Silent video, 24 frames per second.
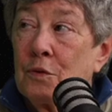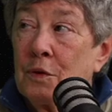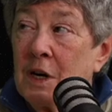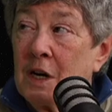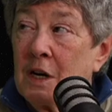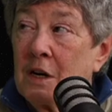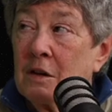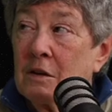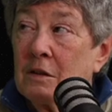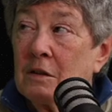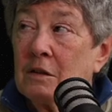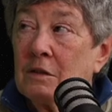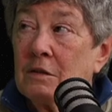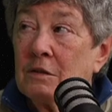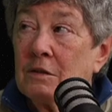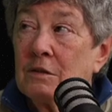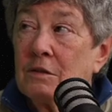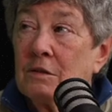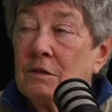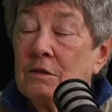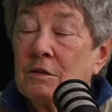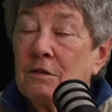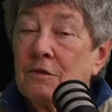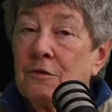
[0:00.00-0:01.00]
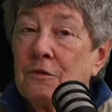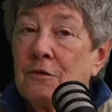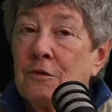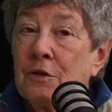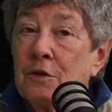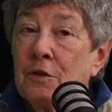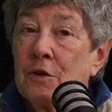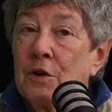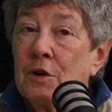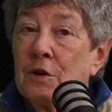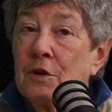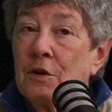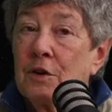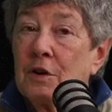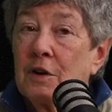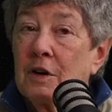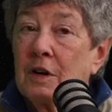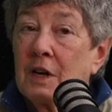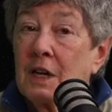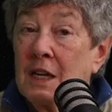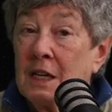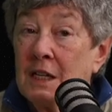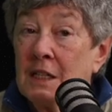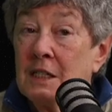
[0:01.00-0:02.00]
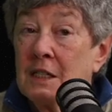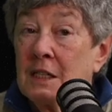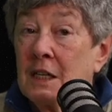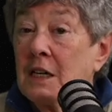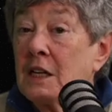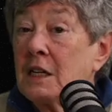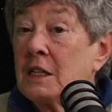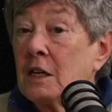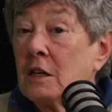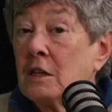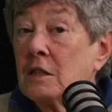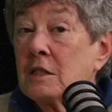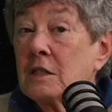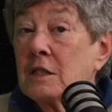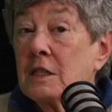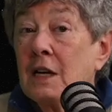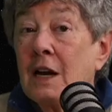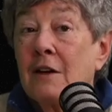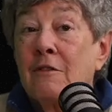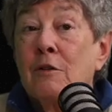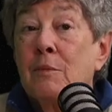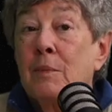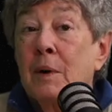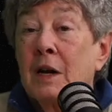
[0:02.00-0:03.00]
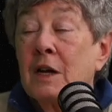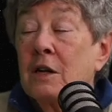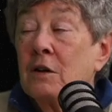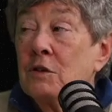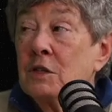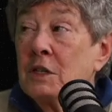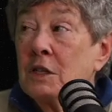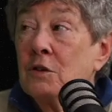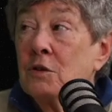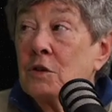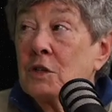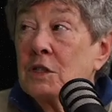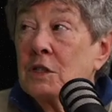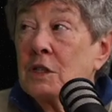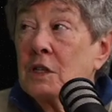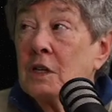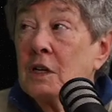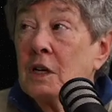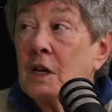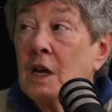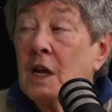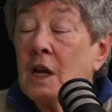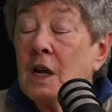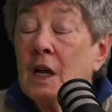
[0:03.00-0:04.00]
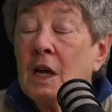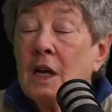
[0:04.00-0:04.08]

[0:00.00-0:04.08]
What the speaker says: critical for kids and adults and everybody who's interested.